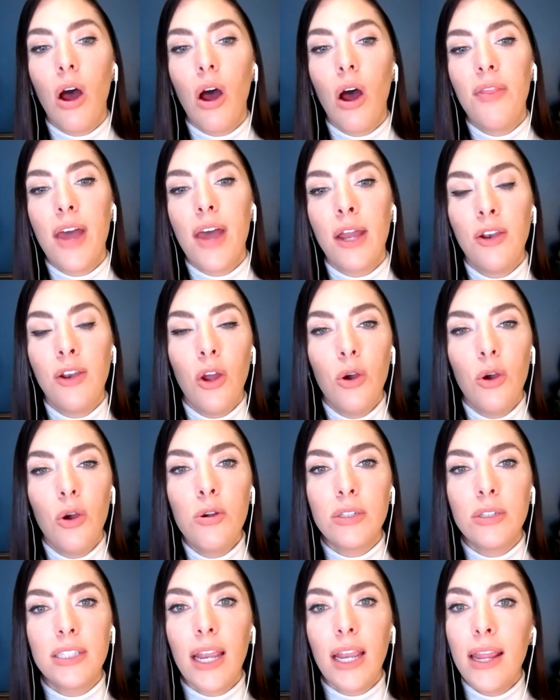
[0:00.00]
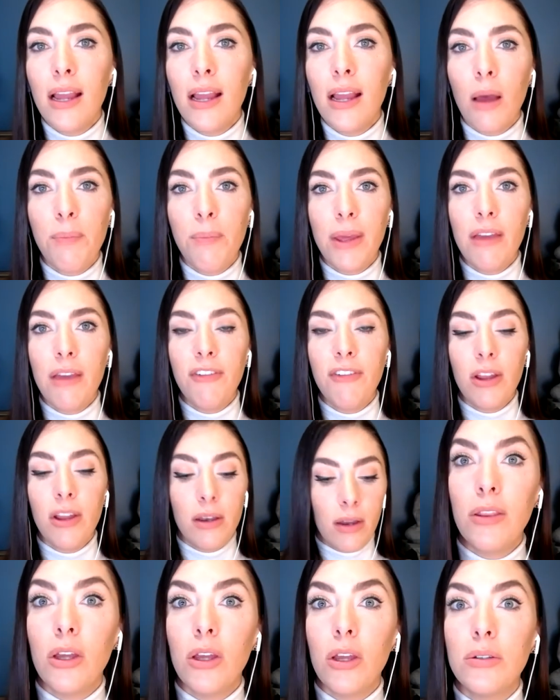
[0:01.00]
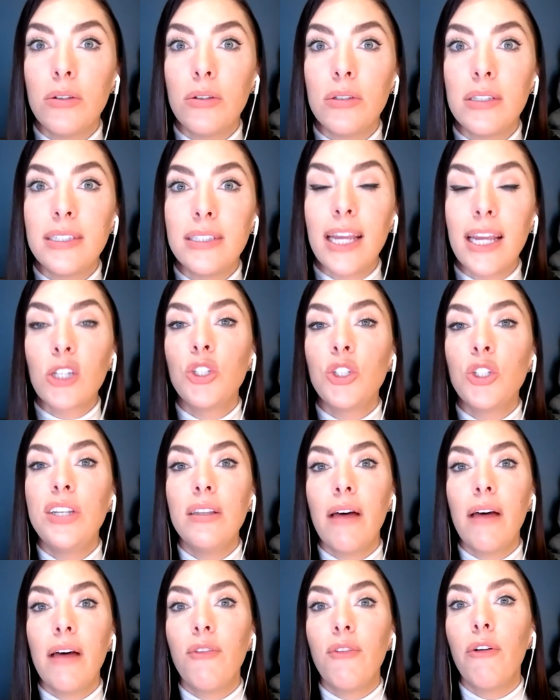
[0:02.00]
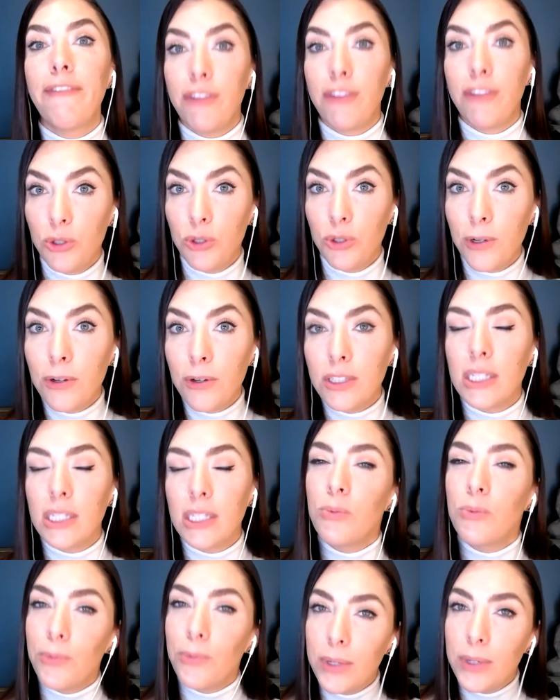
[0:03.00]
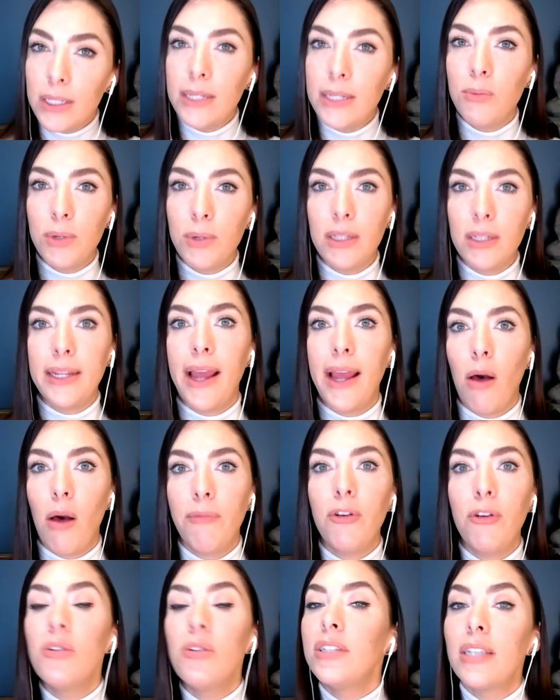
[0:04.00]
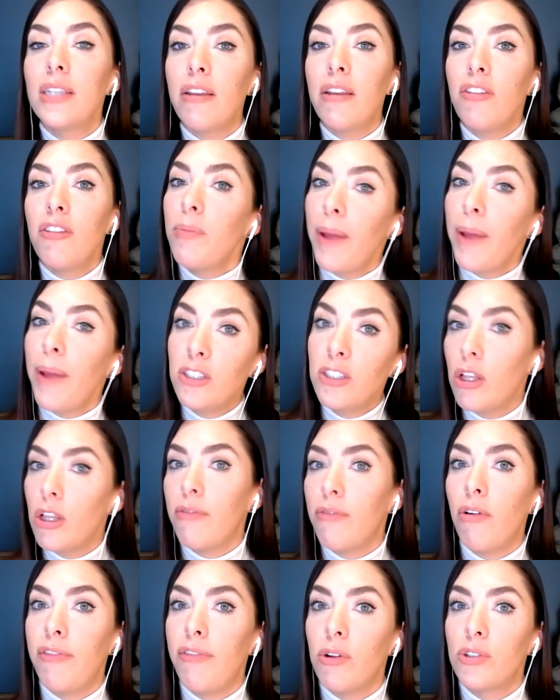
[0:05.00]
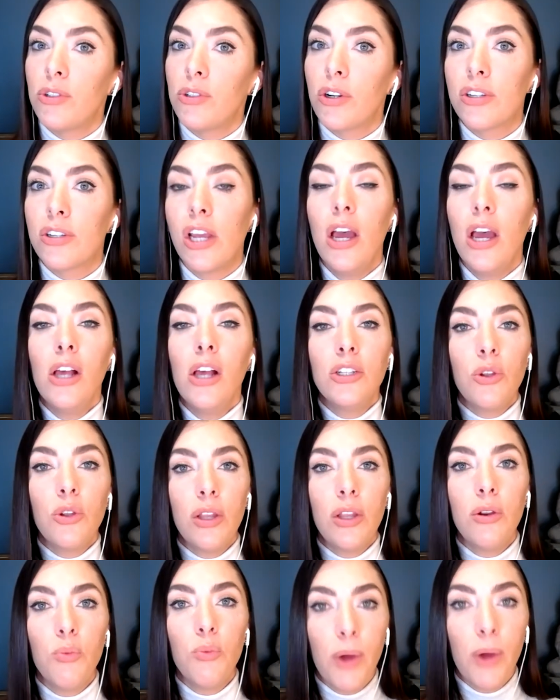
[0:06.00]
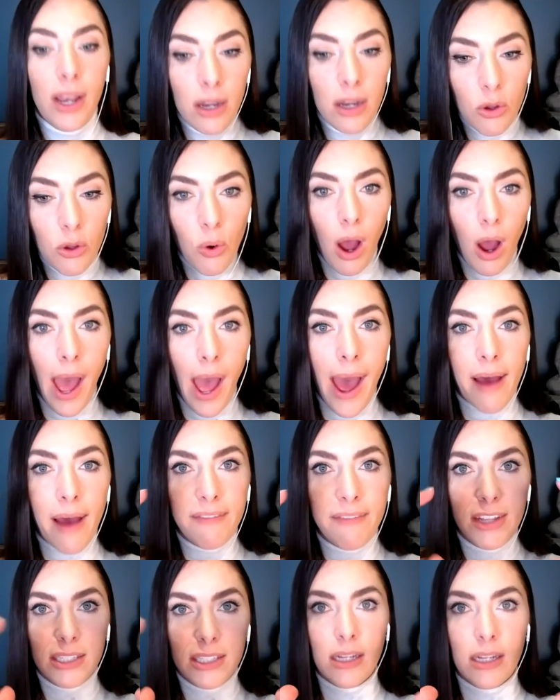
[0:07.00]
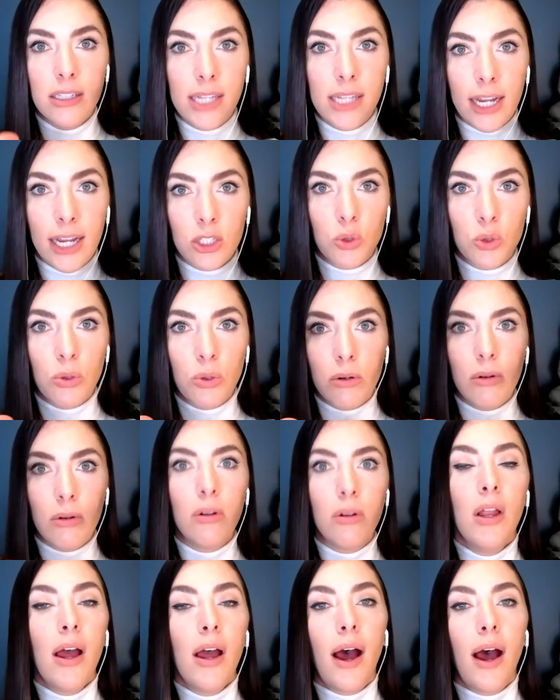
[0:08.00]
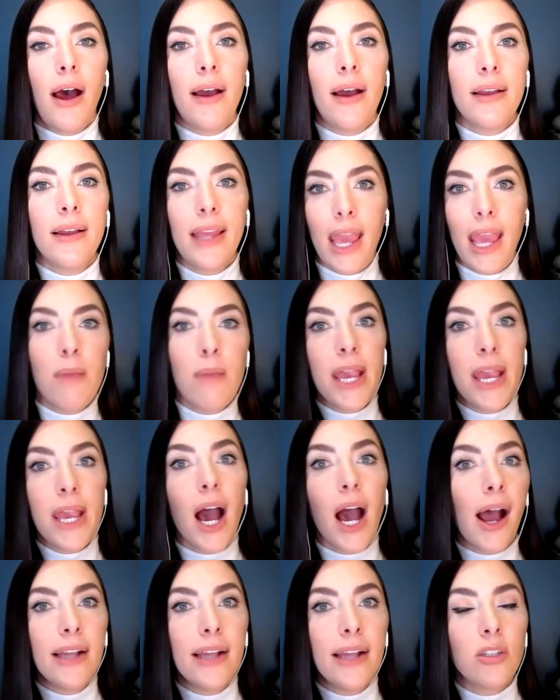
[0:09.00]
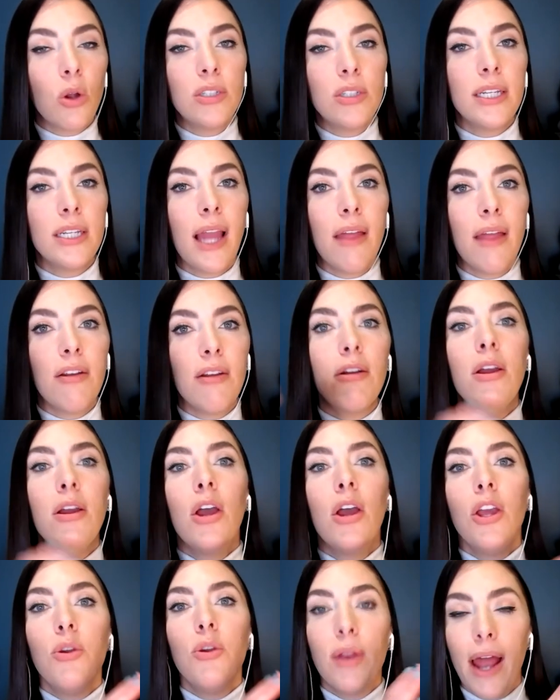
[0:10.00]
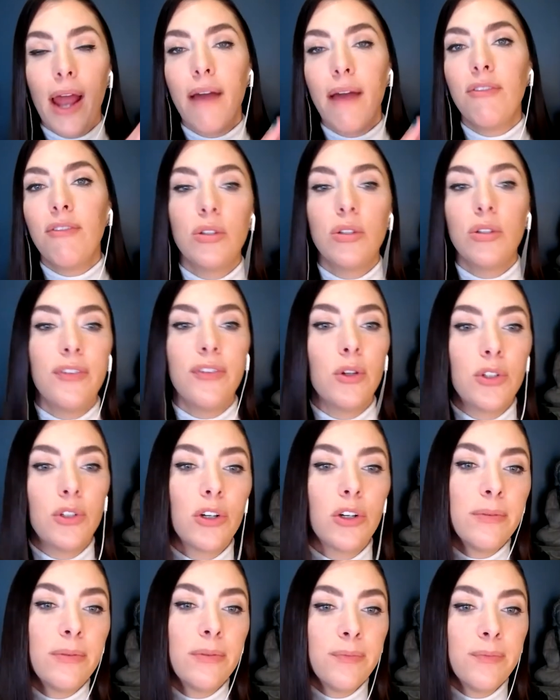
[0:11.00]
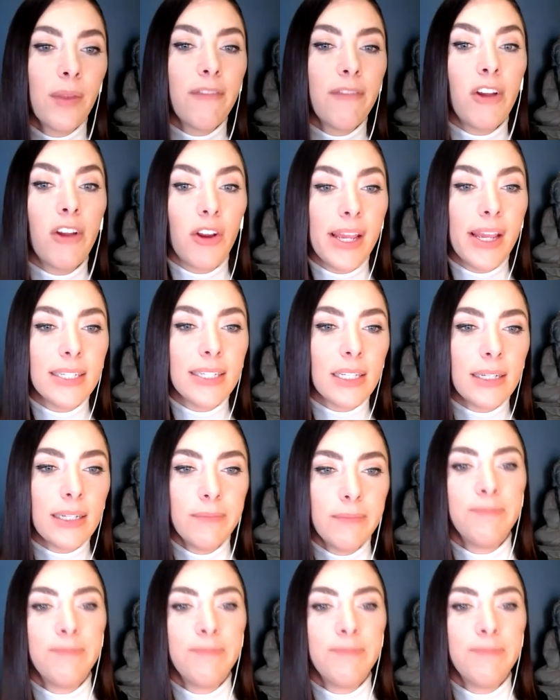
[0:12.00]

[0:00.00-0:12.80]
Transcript: on that note, setting up even the section level filters is really, really helpful instead of the page level filters. So that when you have this contextual uh, K P Is all together, you can have those filtered very easily.